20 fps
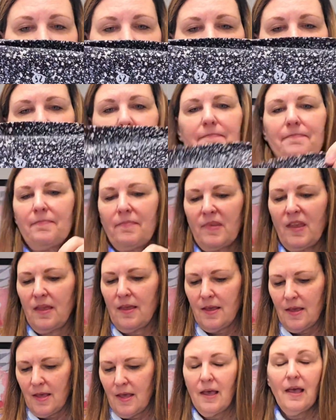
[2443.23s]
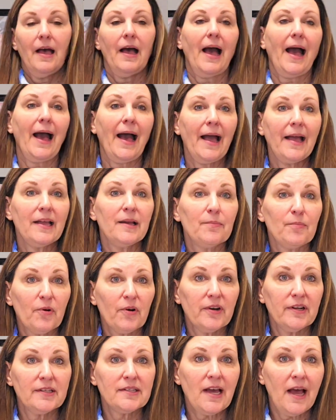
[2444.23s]
but I am
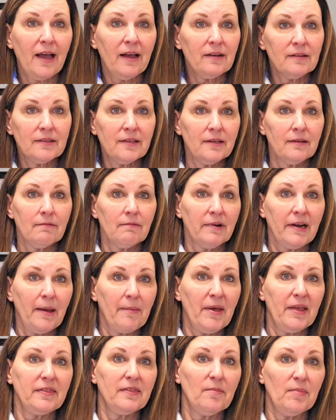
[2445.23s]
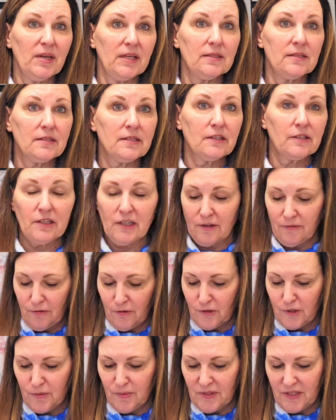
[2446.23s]
pretty dialed in when I'm at the bins looking
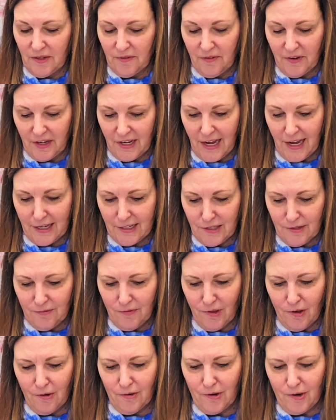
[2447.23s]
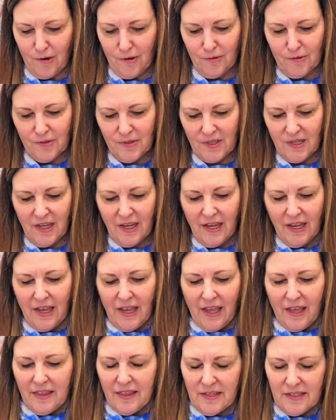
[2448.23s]
for specific kinds of logos.
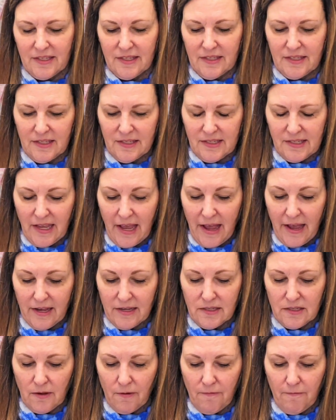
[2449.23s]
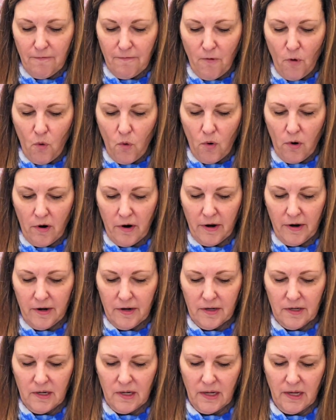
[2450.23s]
This is a size
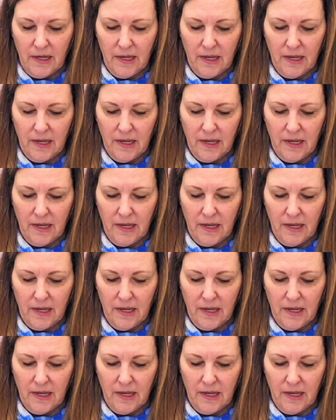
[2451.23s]
4.